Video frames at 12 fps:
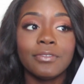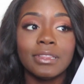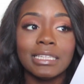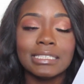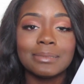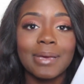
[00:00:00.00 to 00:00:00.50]

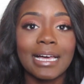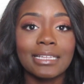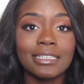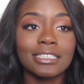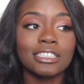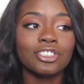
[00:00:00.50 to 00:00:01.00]
this
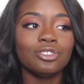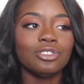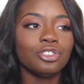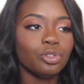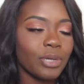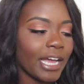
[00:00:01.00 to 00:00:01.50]
palette because you
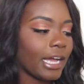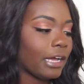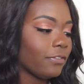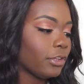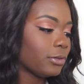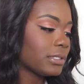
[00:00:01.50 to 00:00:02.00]
do
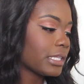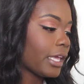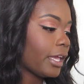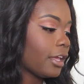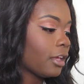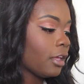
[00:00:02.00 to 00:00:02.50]
have those
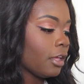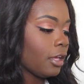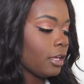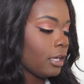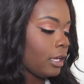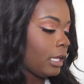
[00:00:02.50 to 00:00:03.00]
like
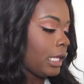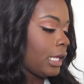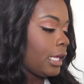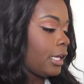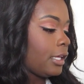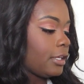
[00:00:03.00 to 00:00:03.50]

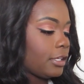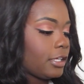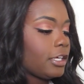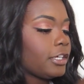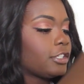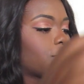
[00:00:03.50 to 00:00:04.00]
key